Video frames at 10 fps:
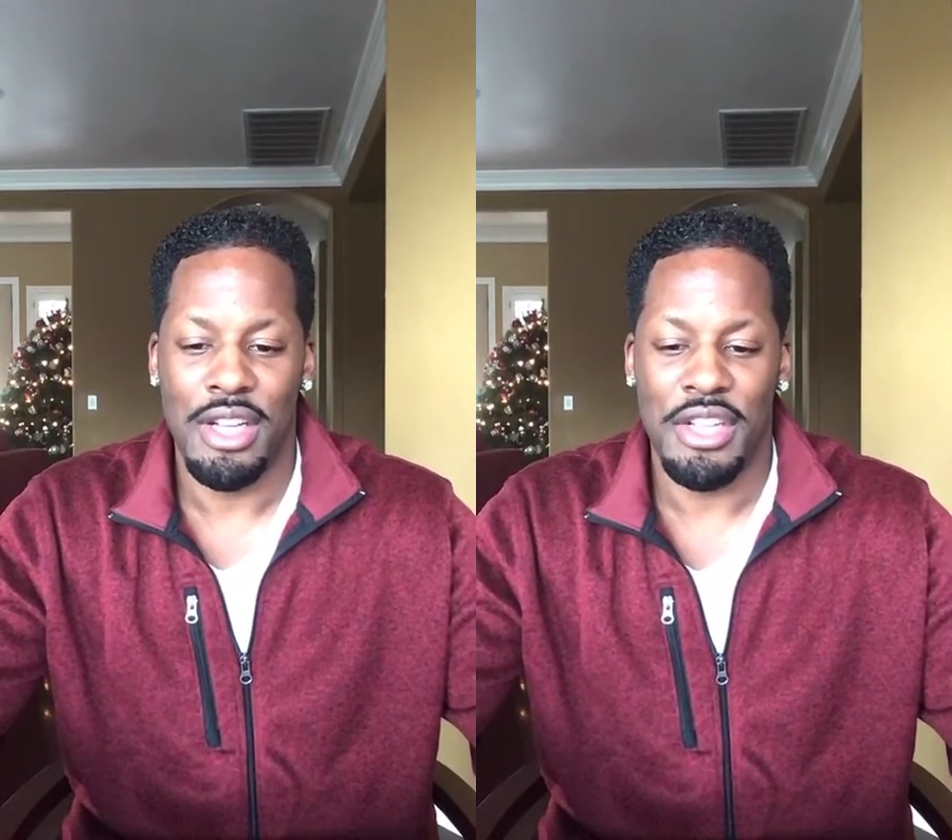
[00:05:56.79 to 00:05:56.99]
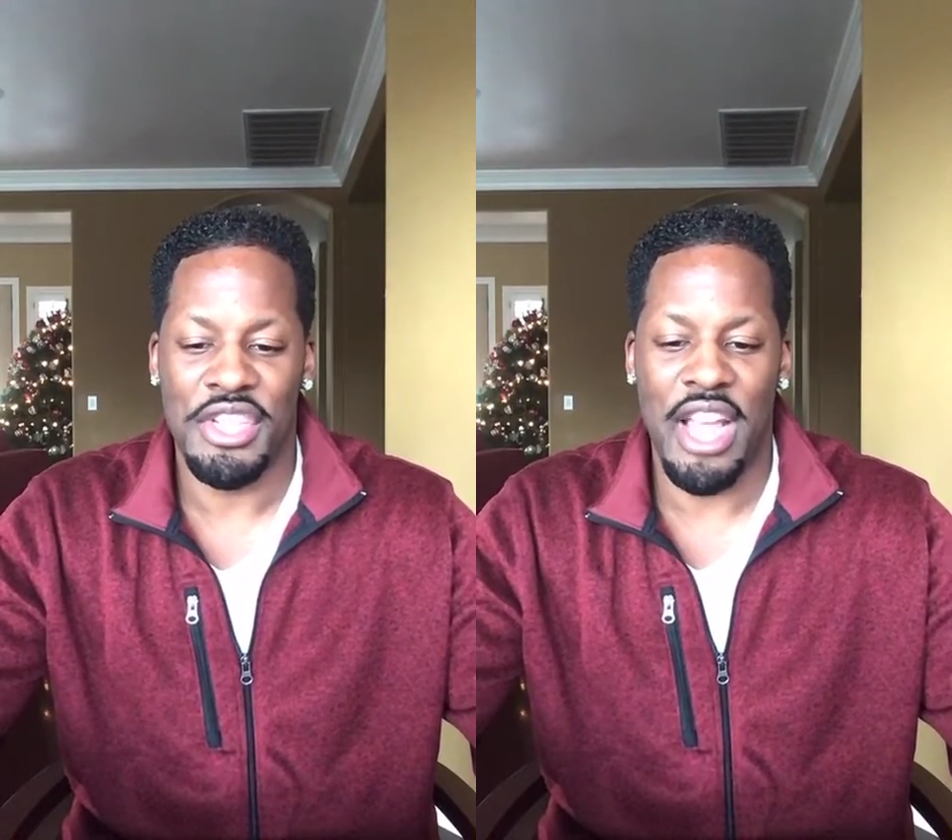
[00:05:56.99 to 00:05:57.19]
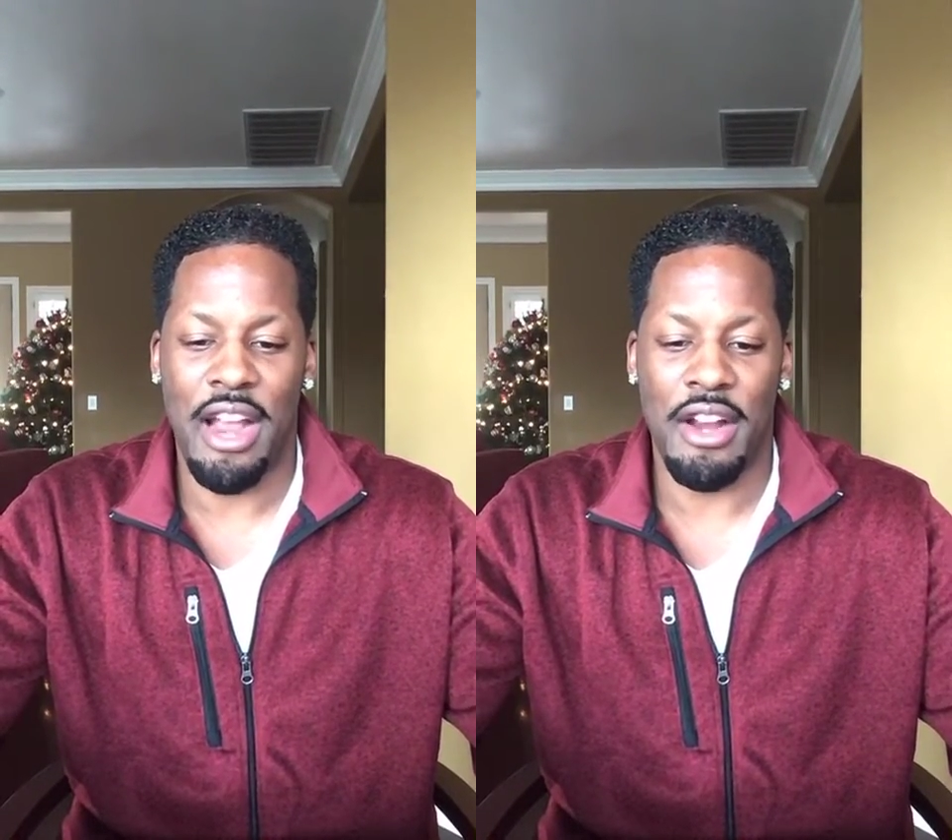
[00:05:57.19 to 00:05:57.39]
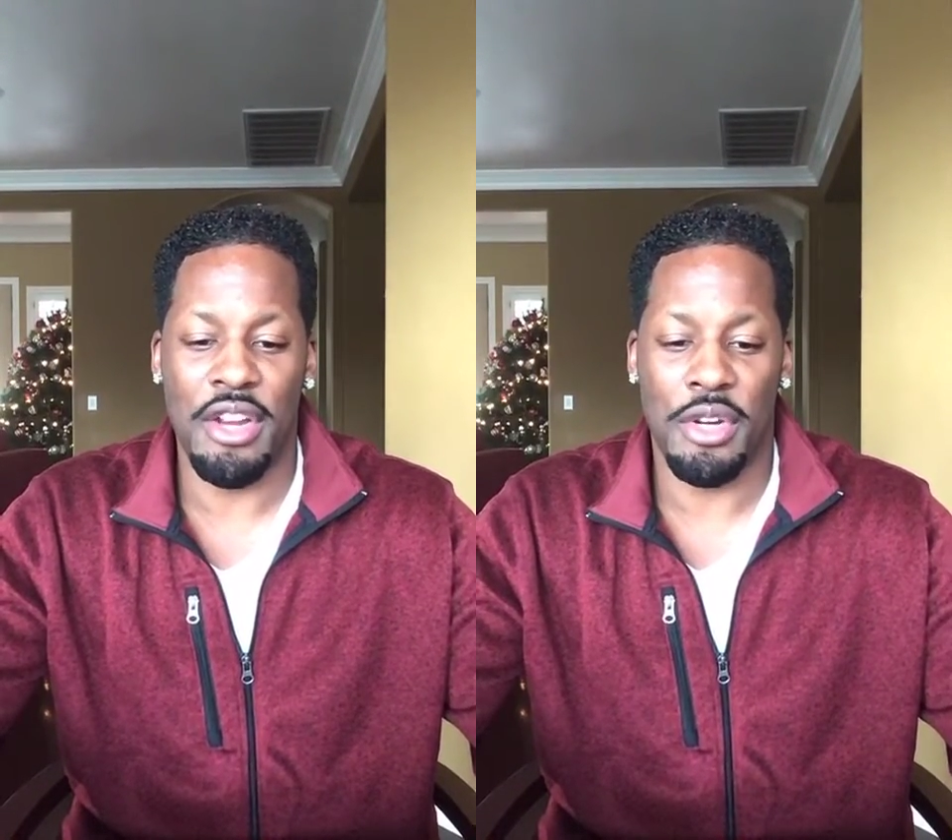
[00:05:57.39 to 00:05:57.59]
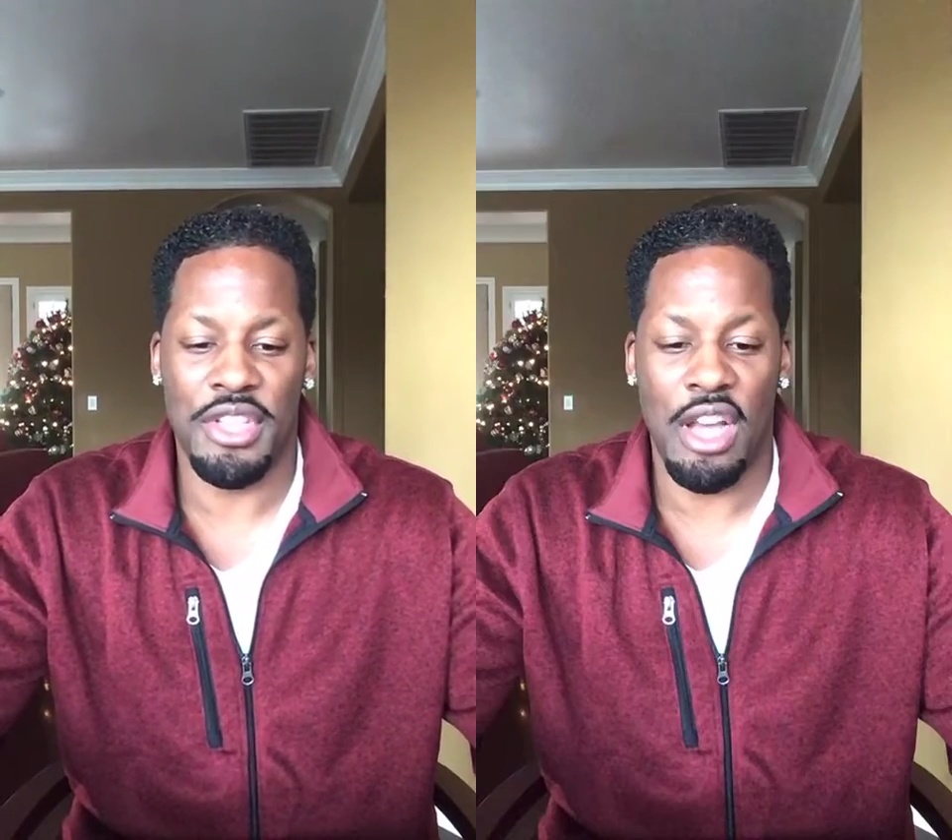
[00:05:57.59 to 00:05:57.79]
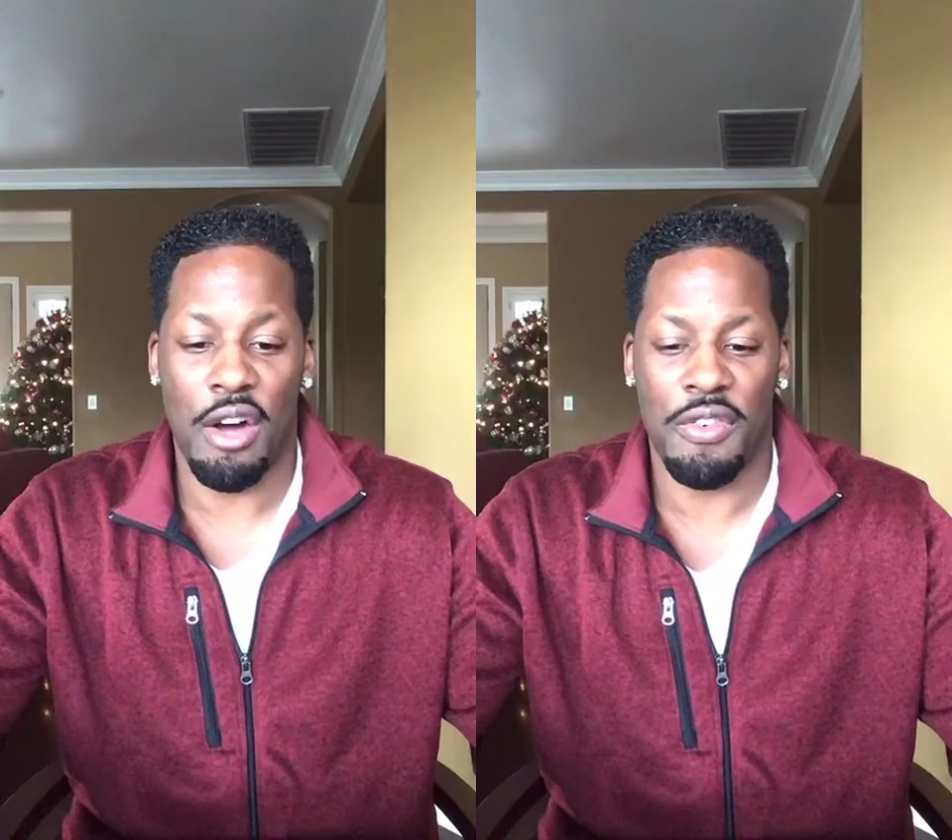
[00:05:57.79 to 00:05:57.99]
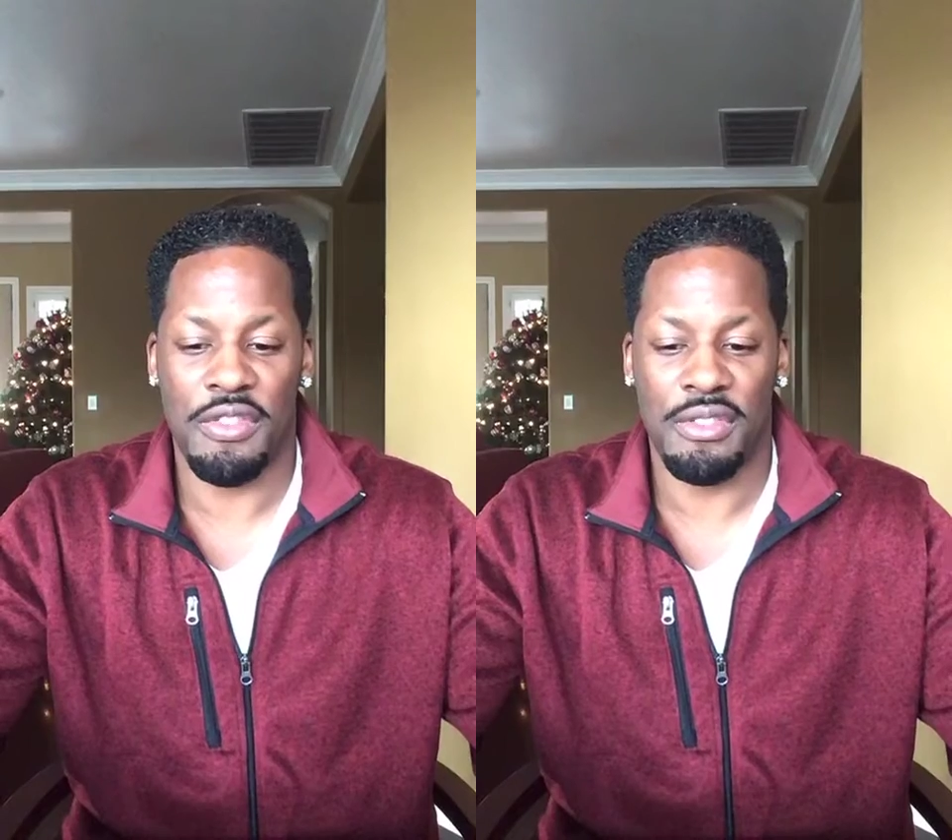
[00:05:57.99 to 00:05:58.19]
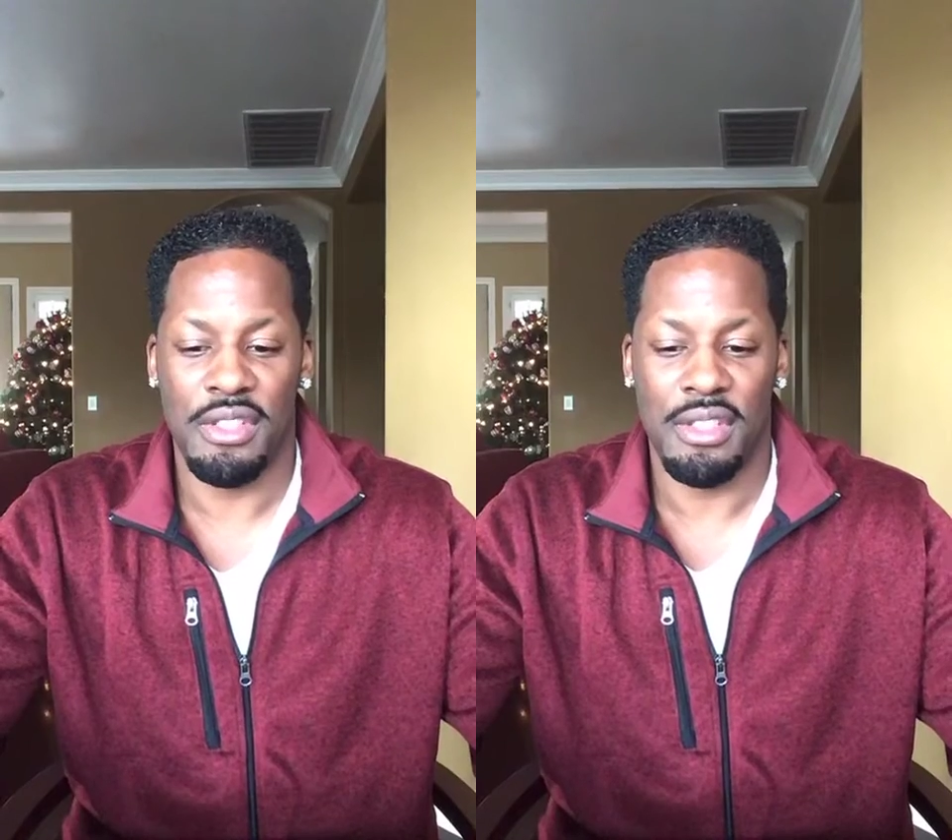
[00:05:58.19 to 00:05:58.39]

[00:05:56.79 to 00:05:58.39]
share yourself